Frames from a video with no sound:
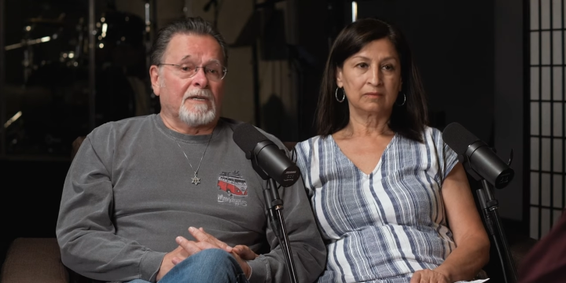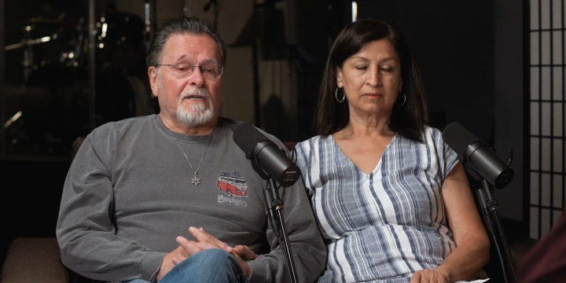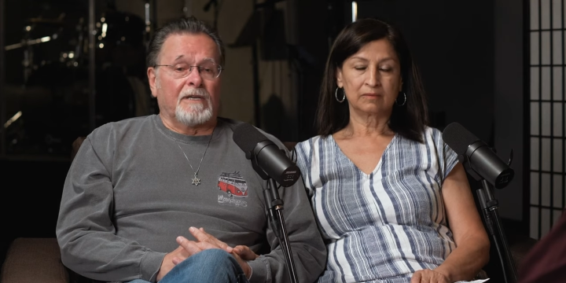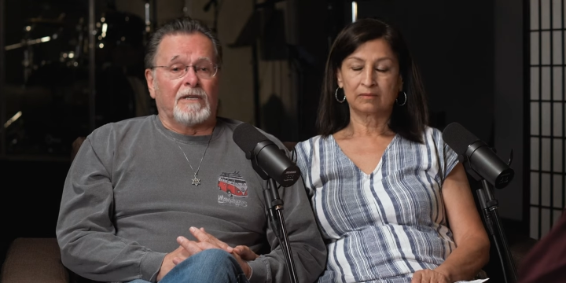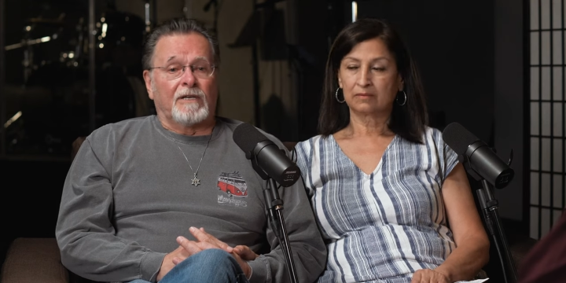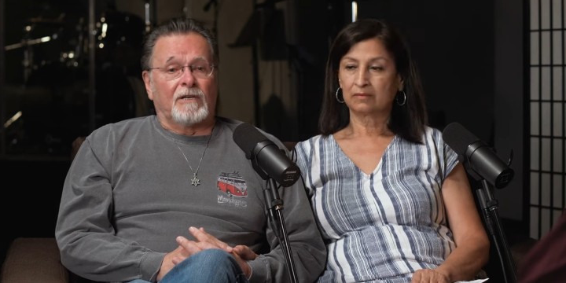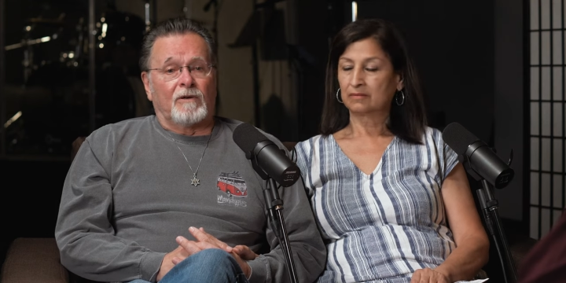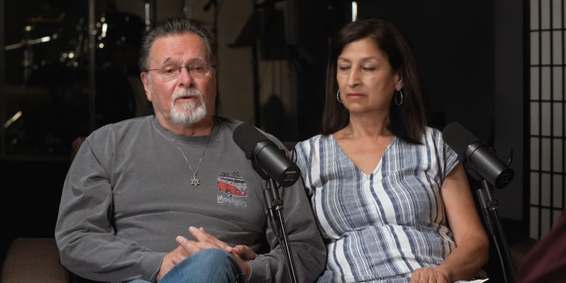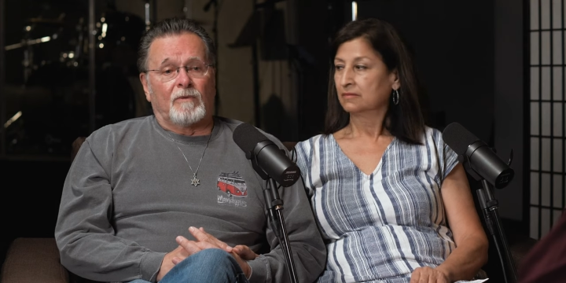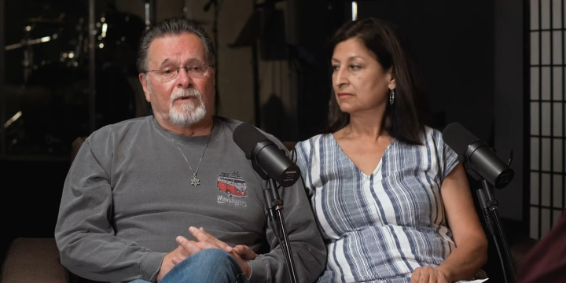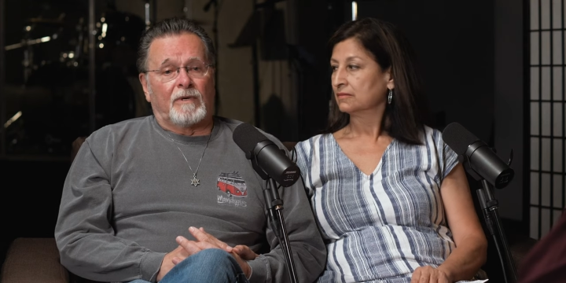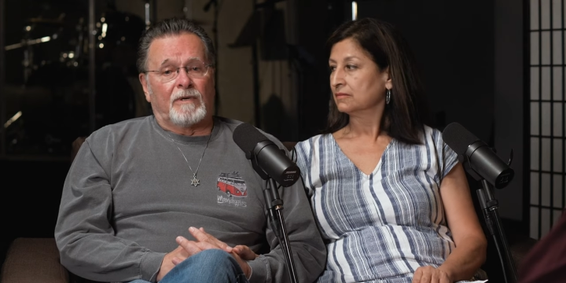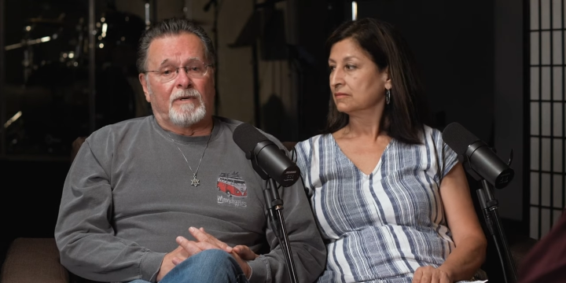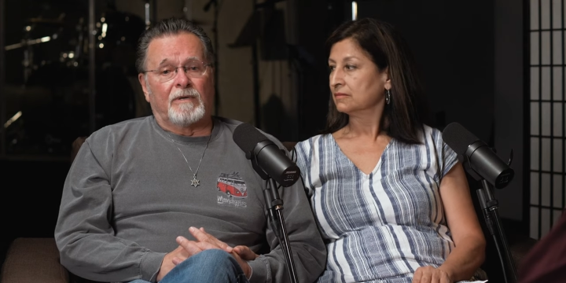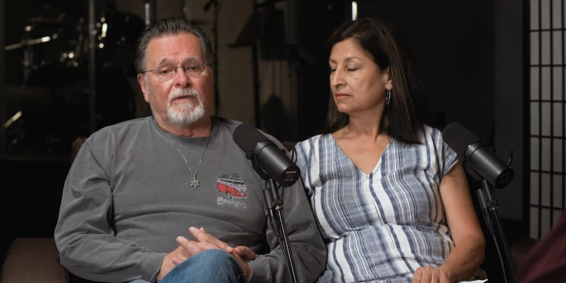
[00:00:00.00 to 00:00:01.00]
Speaker 1: You
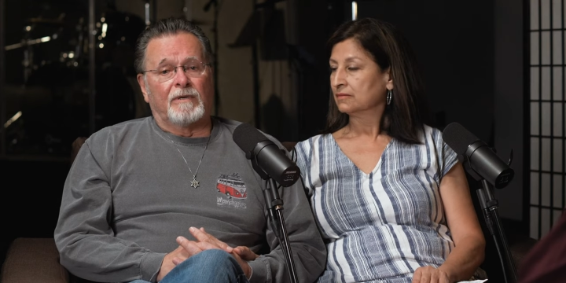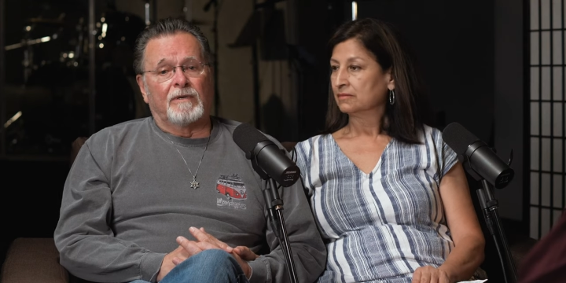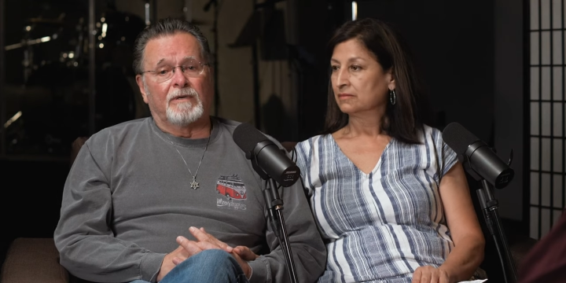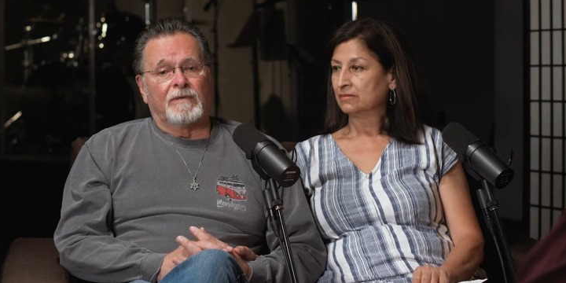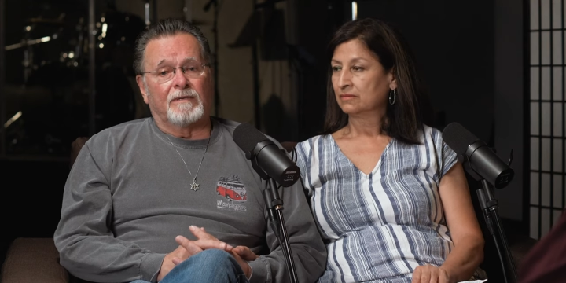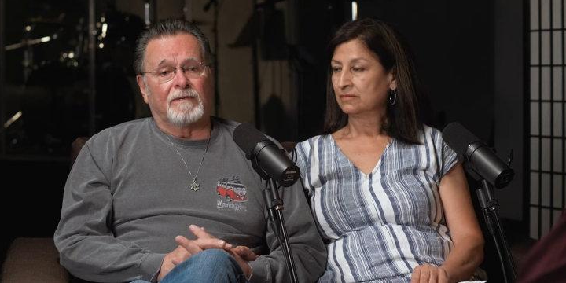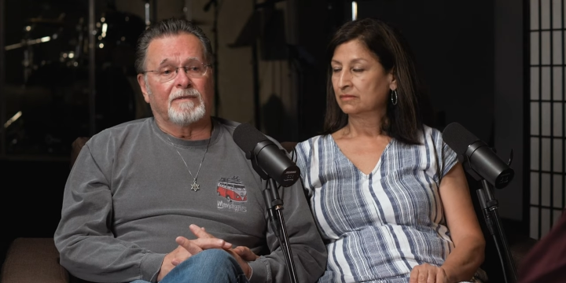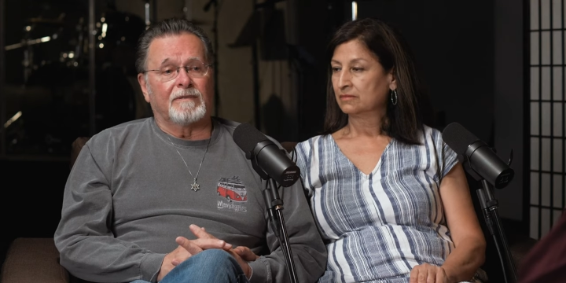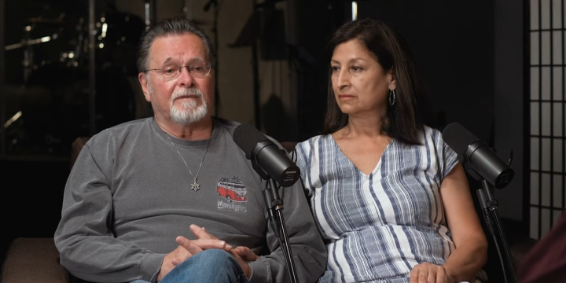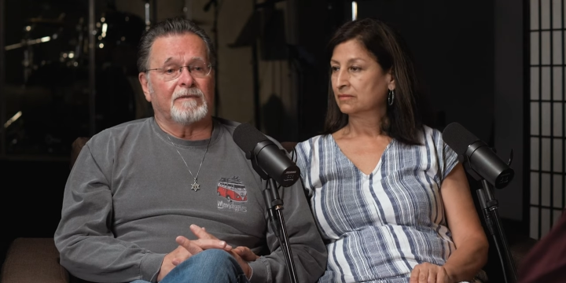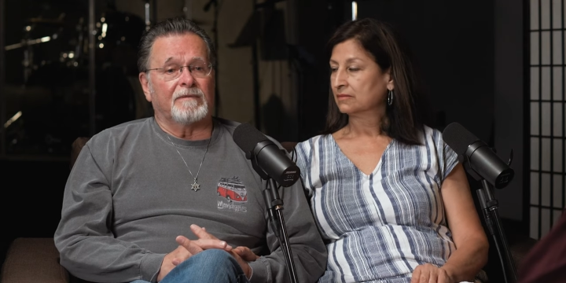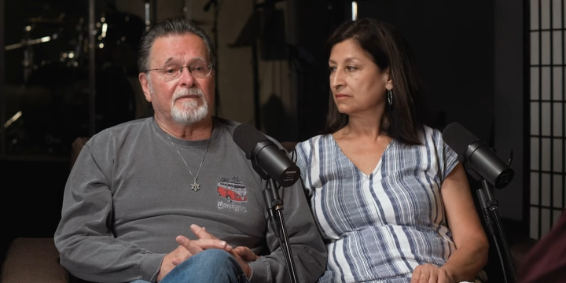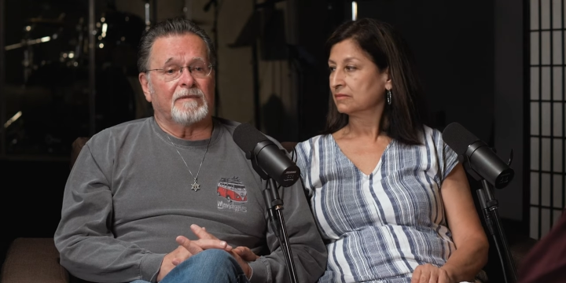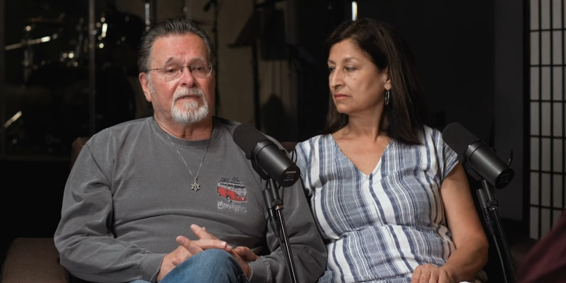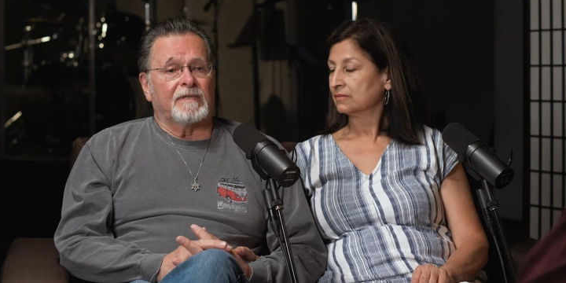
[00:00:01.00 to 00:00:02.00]
know, uh,
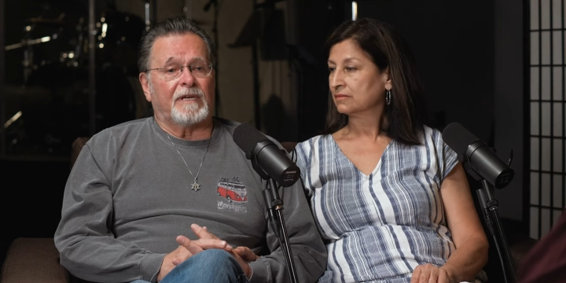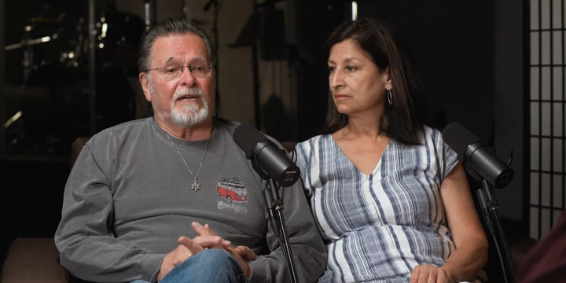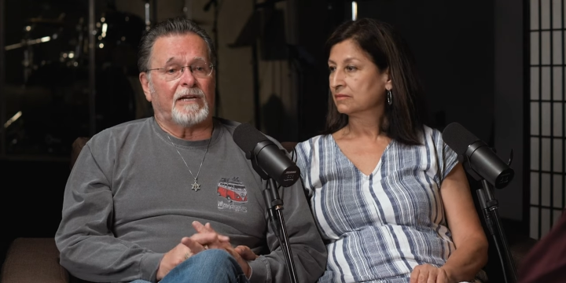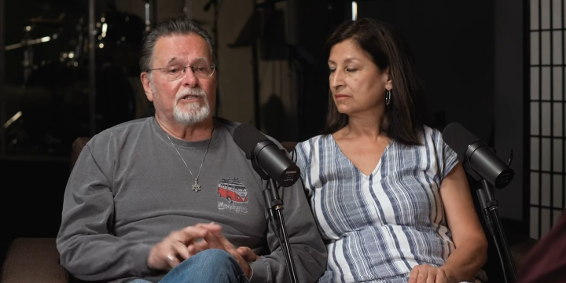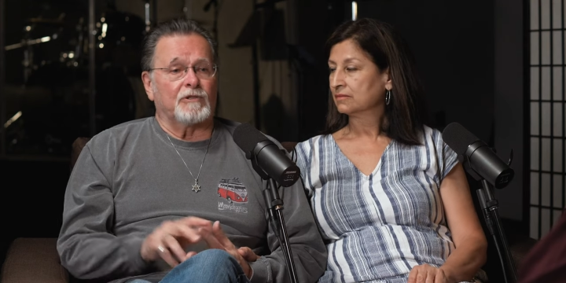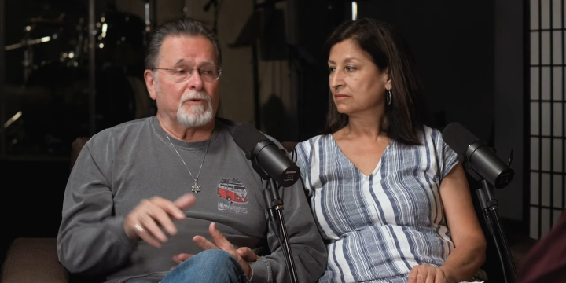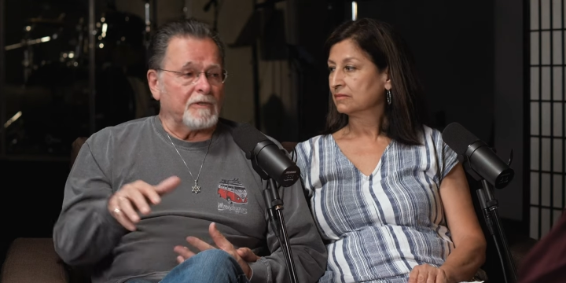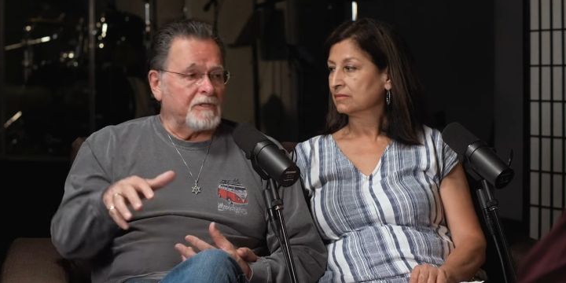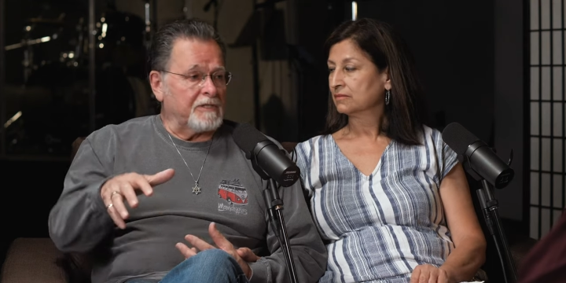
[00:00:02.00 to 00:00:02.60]
as we're